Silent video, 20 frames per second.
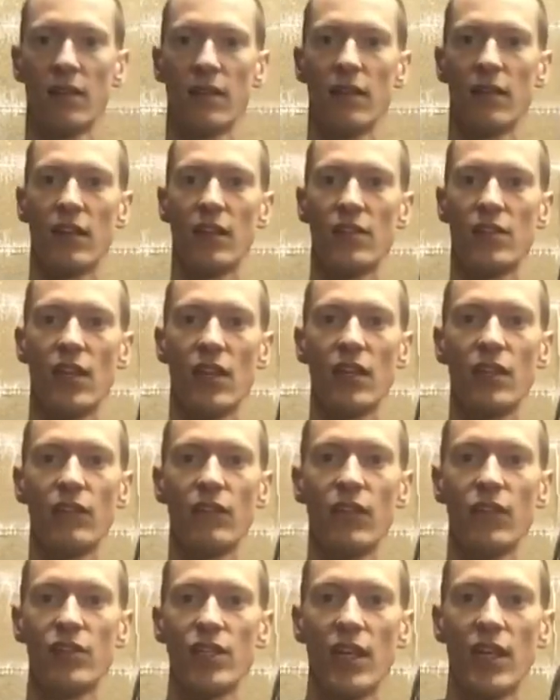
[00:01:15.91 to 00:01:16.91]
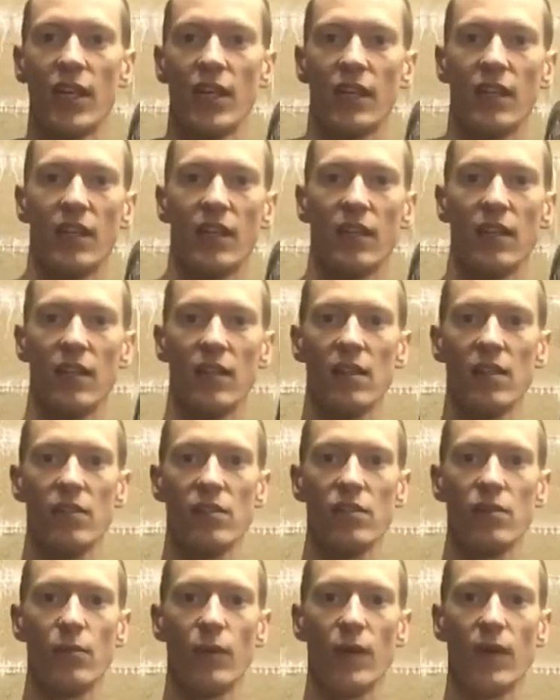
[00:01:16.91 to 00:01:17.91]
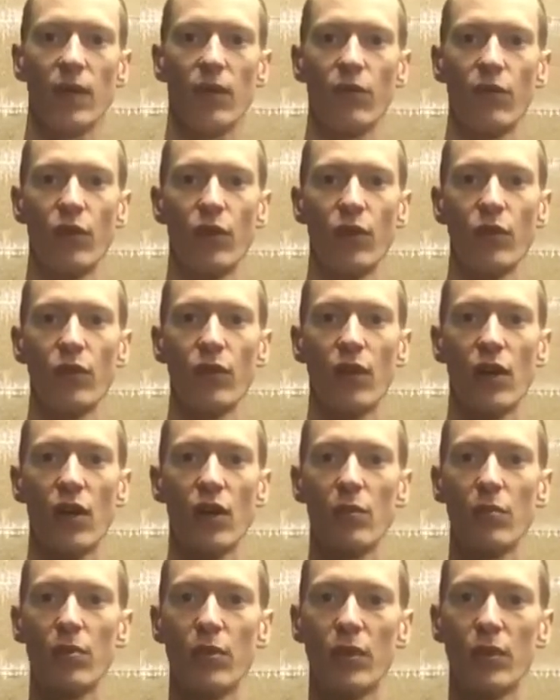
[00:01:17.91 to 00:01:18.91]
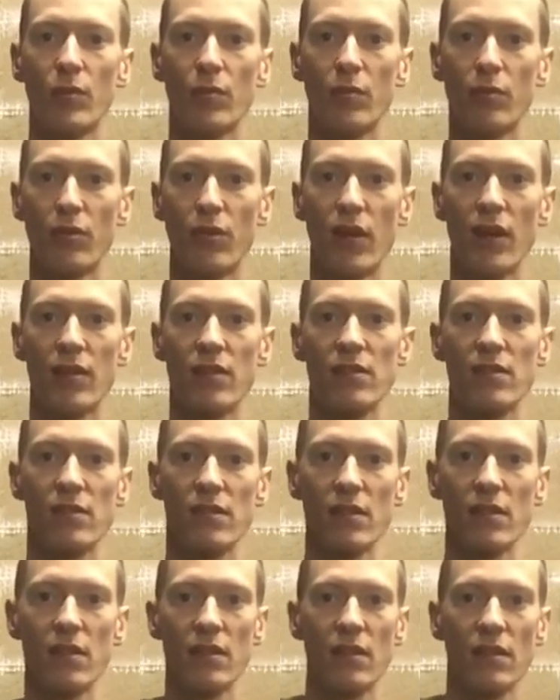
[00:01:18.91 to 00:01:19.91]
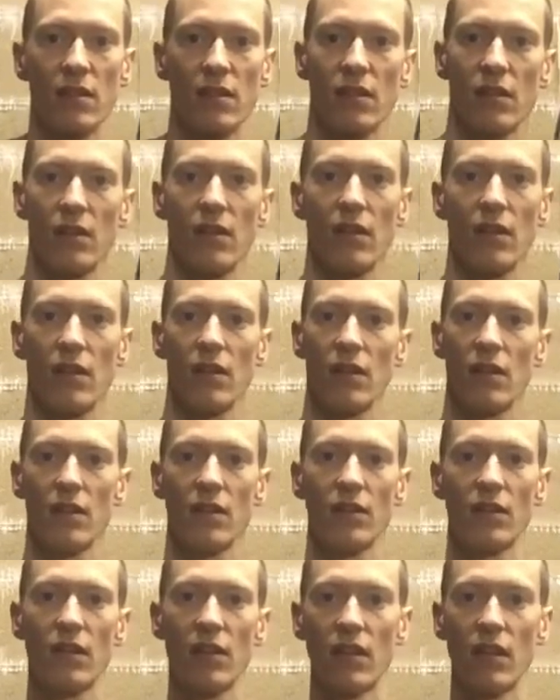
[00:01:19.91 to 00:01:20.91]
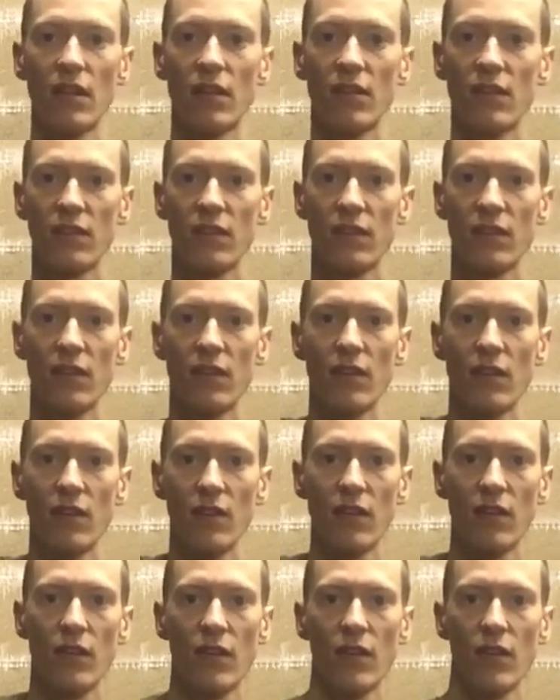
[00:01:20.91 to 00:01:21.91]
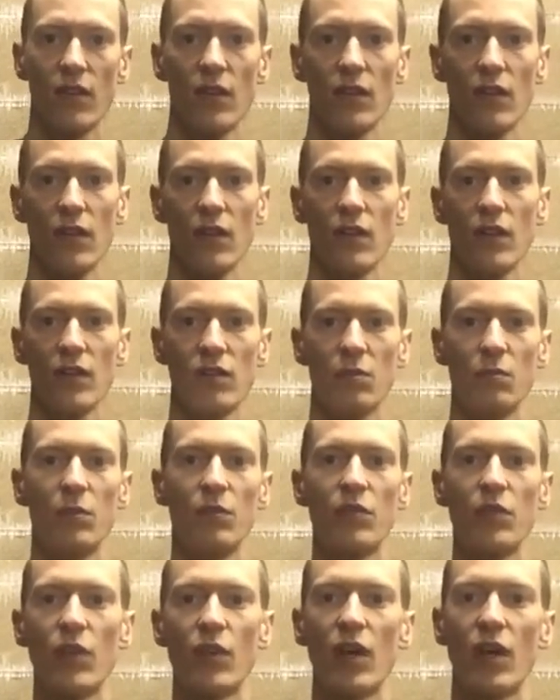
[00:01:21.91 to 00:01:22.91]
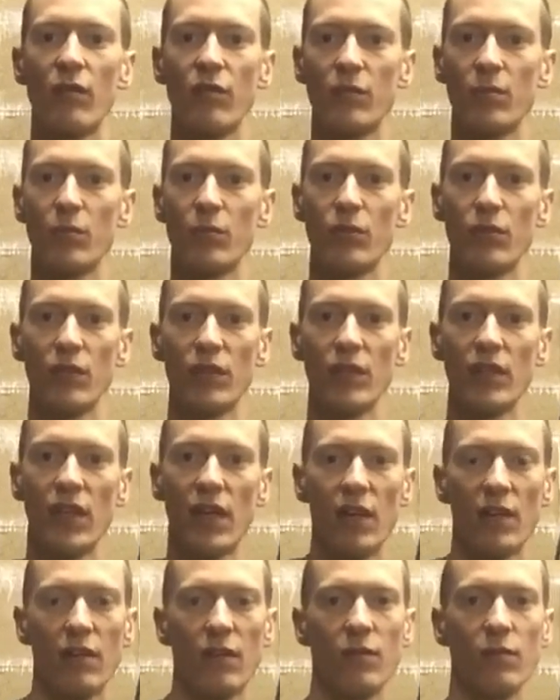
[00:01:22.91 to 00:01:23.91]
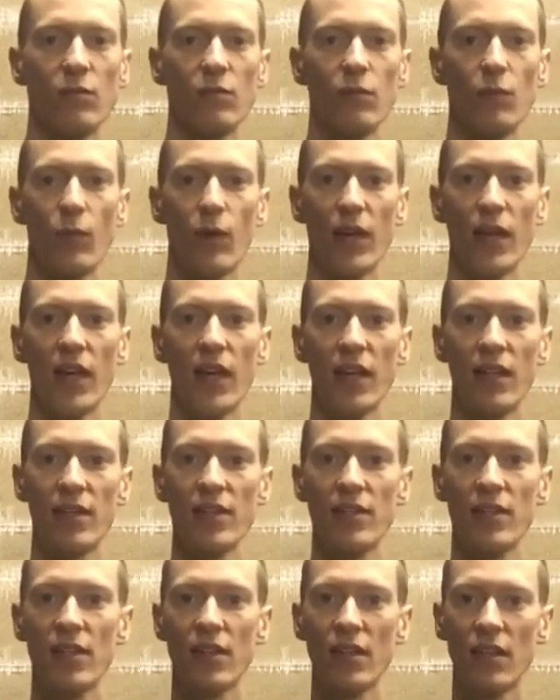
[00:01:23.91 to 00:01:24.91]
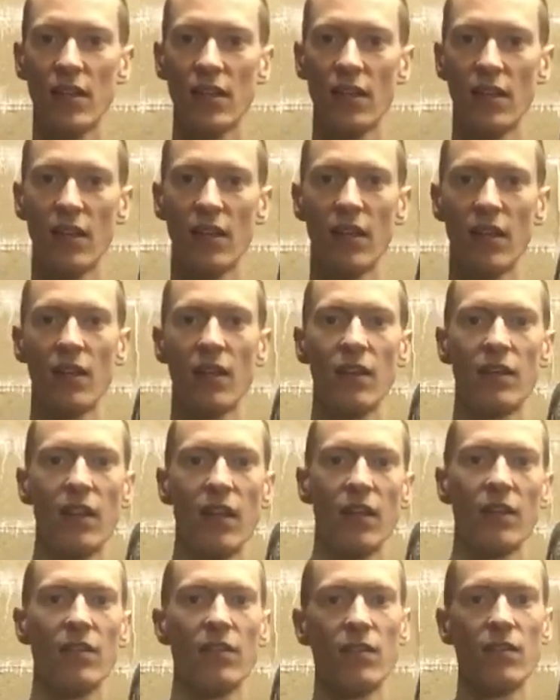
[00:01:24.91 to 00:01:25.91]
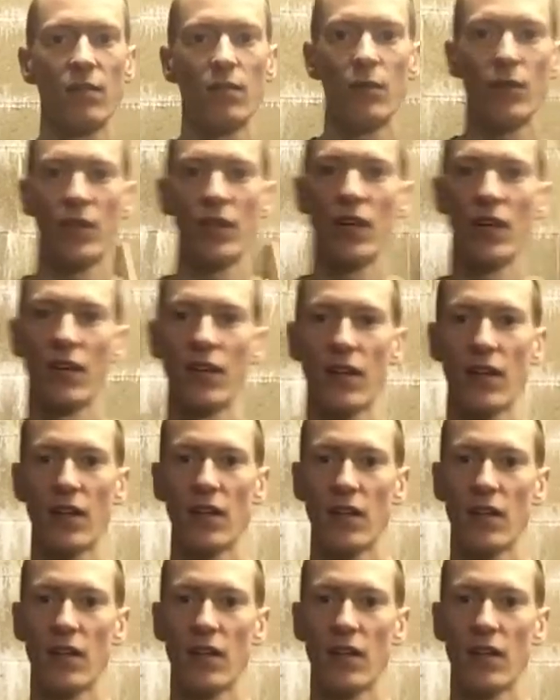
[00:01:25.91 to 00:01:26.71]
Internally rotate, swing through, open, press. So this. So when you feel comfortable doing that with one hand, then with the other.